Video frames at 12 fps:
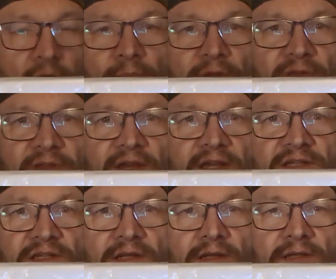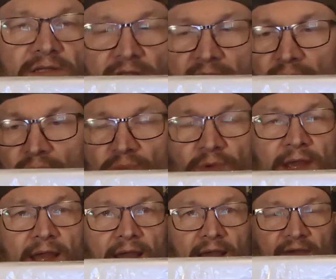open this and see what we
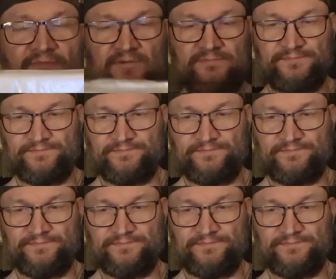have.